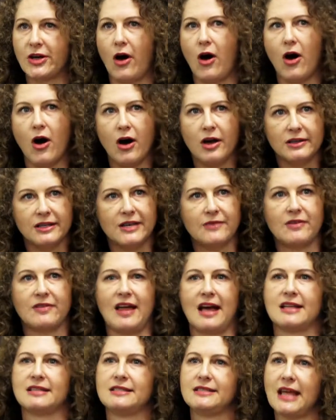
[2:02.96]
that all live in
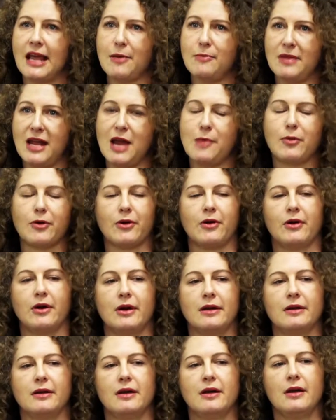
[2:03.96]
that same
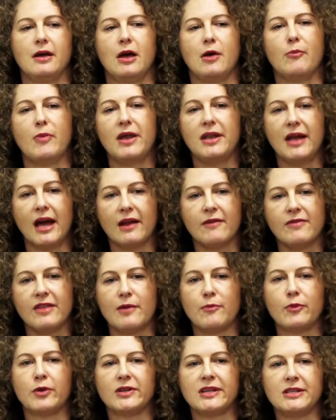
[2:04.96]
neighborhood, but none of
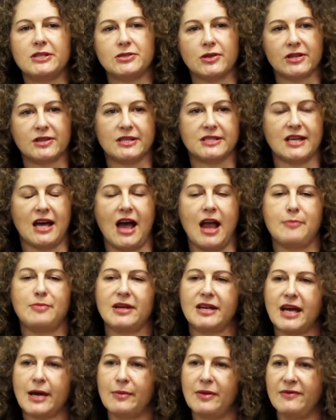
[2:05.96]
them really took the time
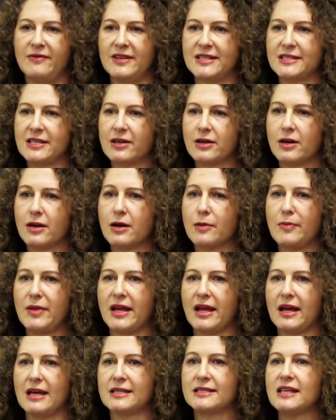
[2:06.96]
to come and visit her
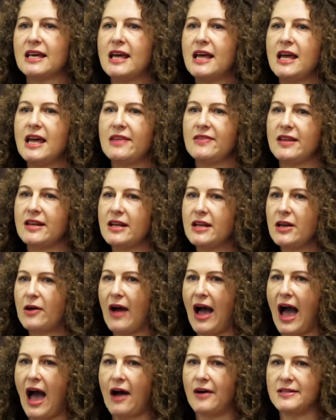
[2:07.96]
because they didn't
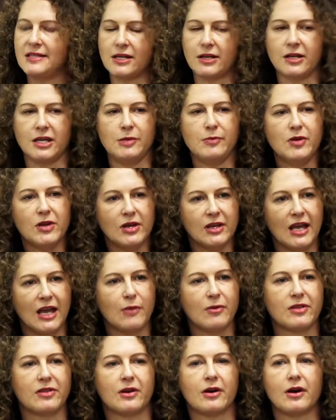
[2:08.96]
know how to
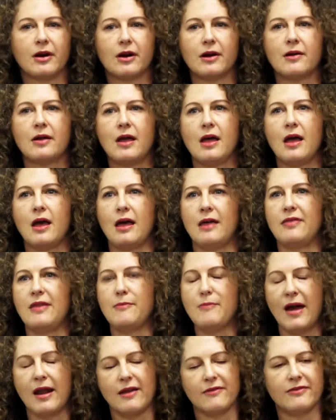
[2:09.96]
communicate with her.
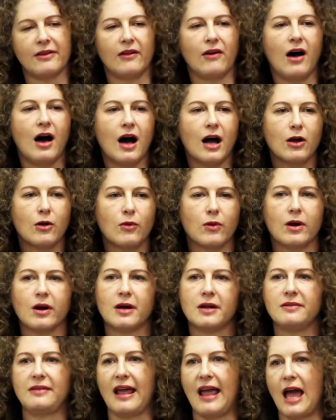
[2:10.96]
They might have felt
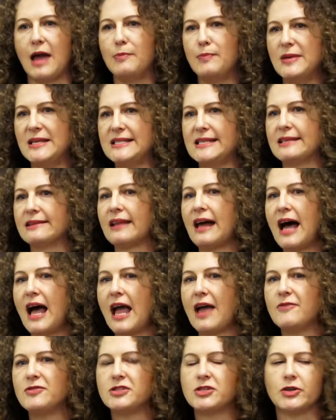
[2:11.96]
awkward, they had busy
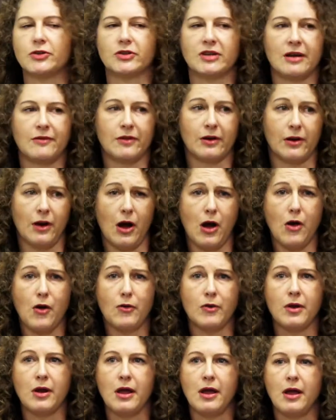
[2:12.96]
lives, children of their
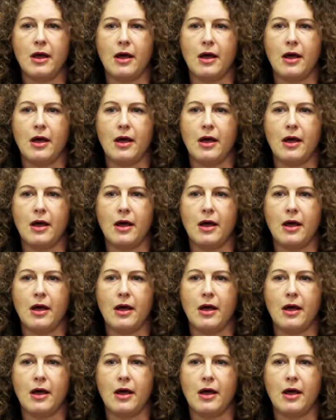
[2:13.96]
own.